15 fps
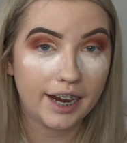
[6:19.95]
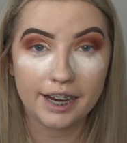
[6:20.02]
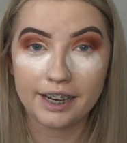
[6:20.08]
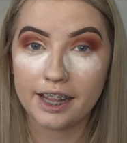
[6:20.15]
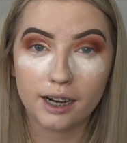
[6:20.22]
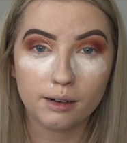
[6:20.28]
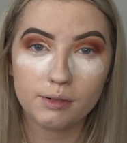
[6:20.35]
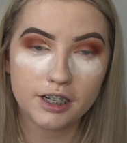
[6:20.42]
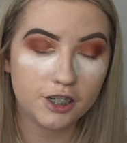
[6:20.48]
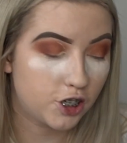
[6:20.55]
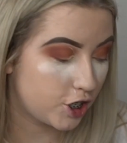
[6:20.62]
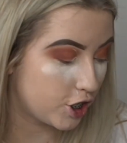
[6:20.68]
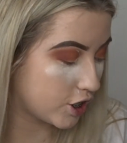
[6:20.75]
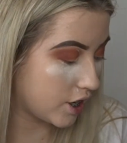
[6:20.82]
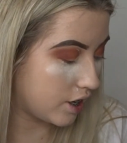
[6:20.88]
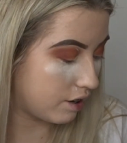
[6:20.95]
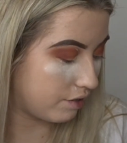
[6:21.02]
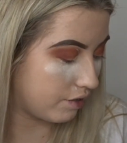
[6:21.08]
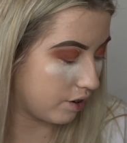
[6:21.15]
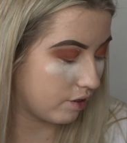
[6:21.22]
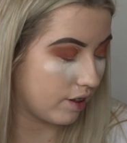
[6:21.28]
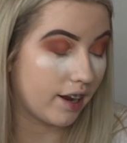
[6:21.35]
and then I'm literally just going to
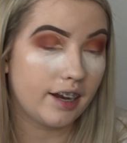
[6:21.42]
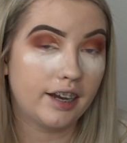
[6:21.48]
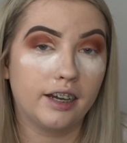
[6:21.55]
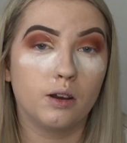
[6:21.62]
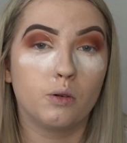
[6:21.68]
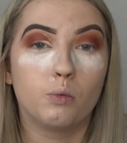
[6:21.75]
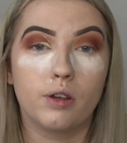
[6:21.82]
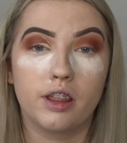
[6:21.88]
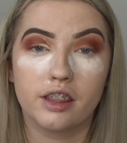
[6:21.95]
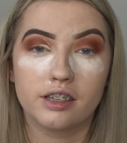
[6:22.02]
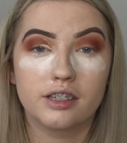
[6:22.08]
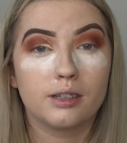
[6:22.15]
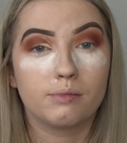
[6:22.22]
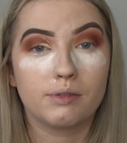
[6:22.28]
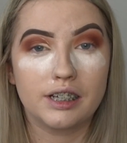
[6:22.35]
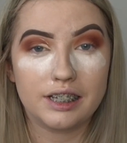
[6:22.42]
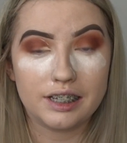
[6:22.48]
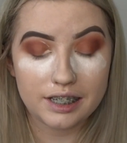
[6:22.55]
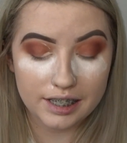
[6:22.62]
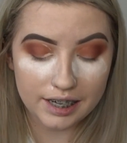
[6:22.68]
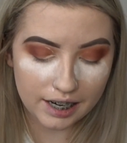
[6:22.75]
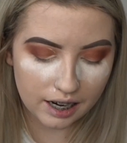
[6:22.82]
fill that in with some
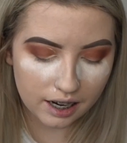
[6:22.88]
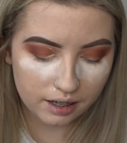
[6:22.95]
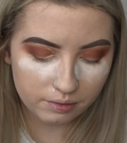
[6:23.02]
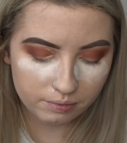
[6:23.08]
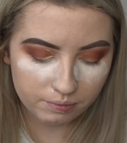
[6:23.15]
concealer.